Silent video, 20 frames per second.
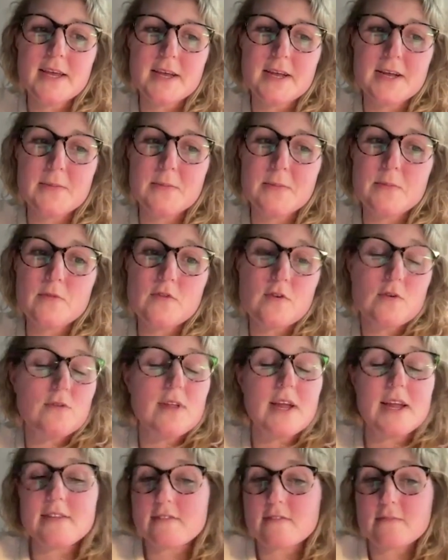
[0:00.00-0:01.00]
Um, so
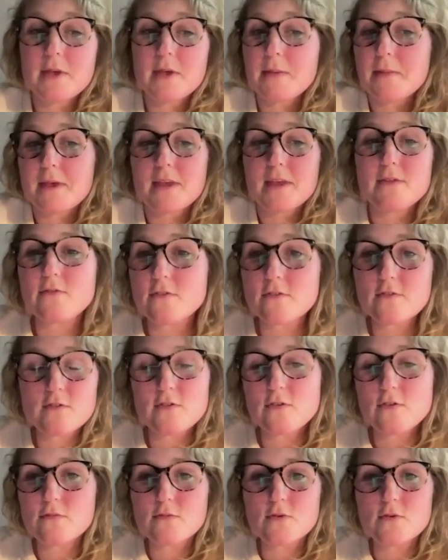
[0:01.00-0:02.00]
that's maybe
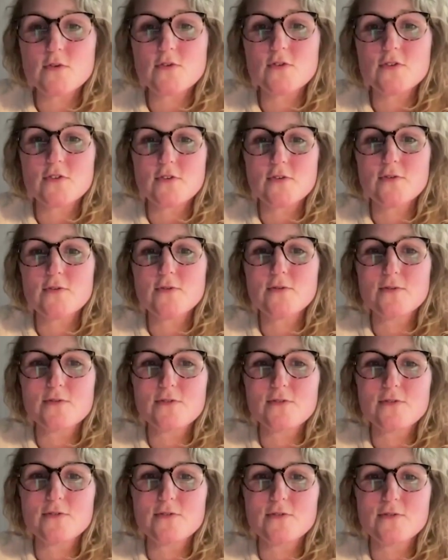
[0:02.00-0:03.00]
just good to
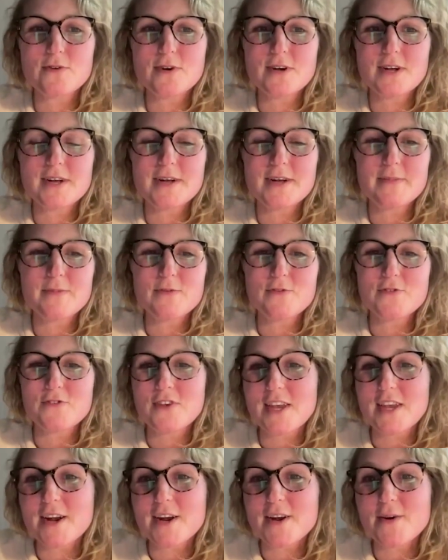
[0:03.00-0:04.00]
to uh, to
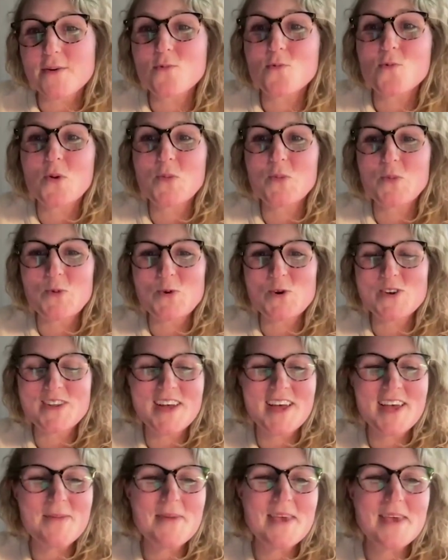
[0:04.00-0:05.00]
share one more
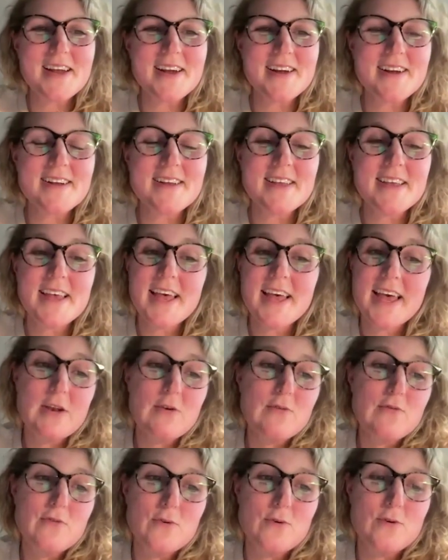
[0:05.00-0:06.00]
time here.
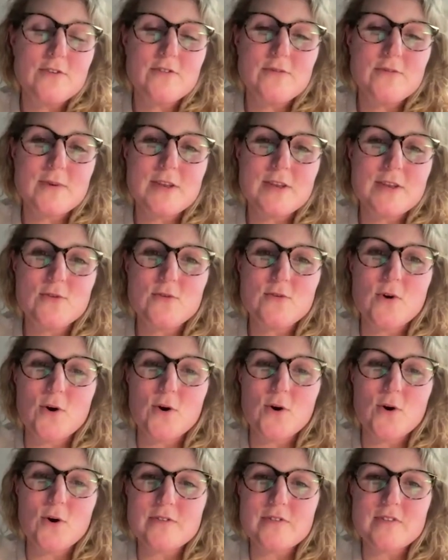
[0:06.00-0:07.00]
And of course, we do
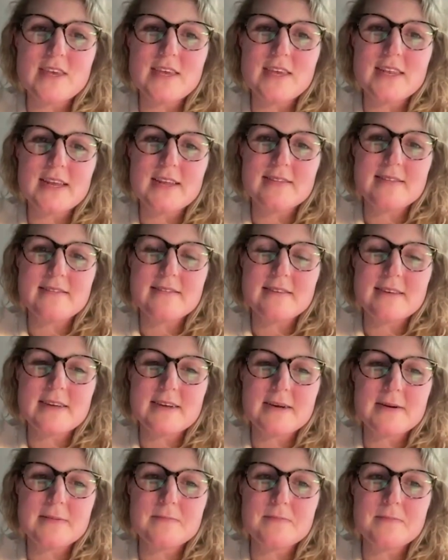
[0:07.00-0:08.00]
hope to see that
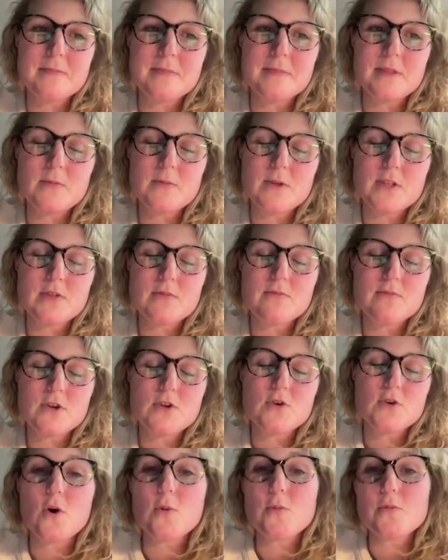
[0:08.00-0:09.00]
um, we
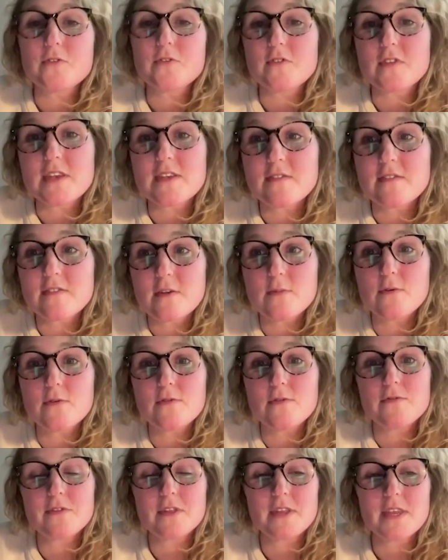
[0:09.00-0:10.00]
we do hope to see some
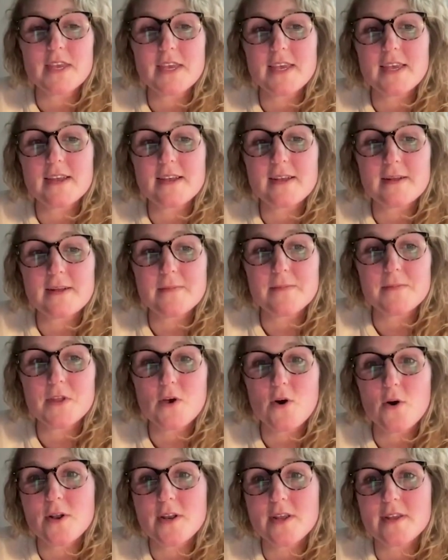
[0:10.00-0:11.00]
of the uh,
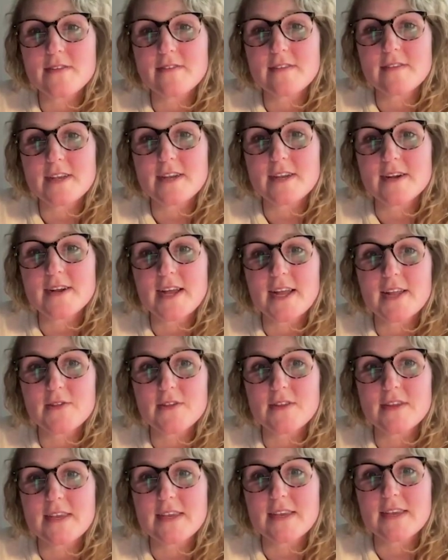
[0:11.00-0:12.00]
the audience here
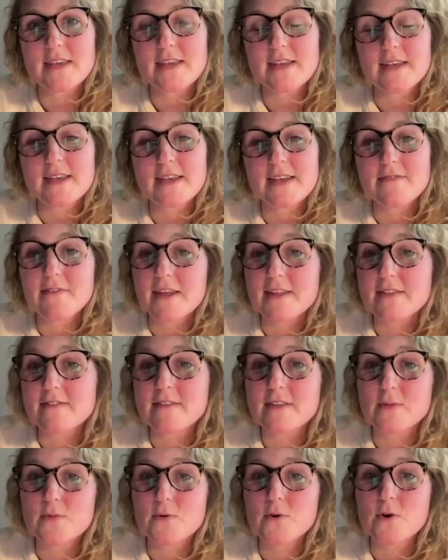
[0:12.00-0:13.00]
at the uh,
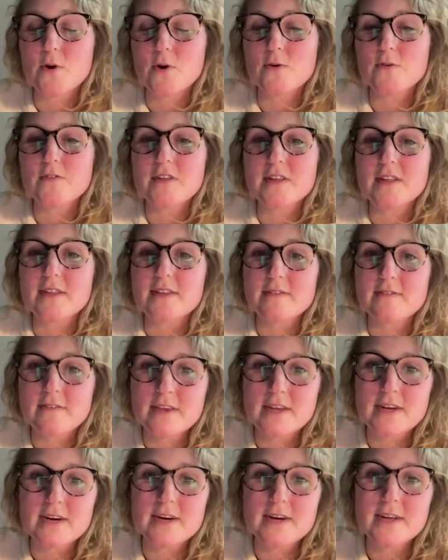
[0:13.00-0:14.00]
events that we're hosting
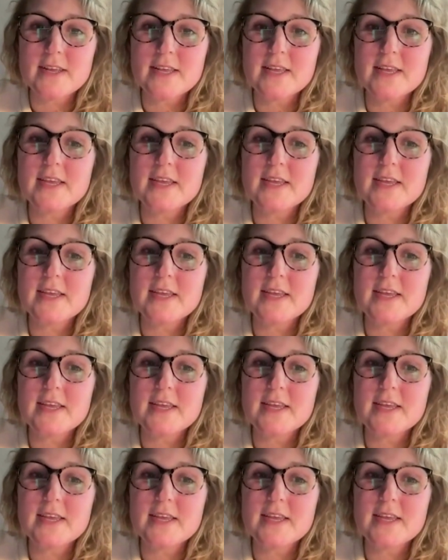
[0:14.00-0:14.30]
this year.